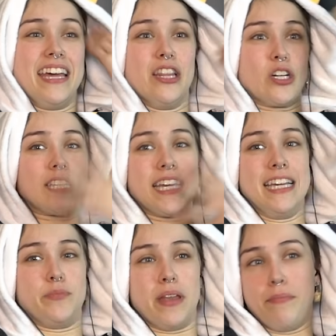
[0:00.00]
he looks like
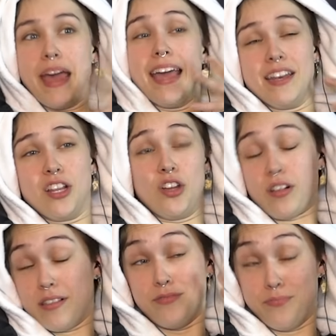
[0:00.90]
he's been made to
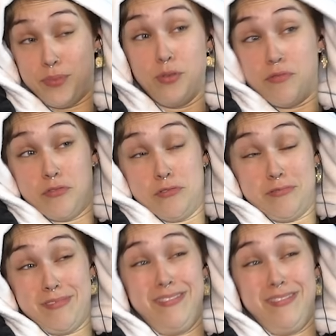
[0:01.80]
look beautiful.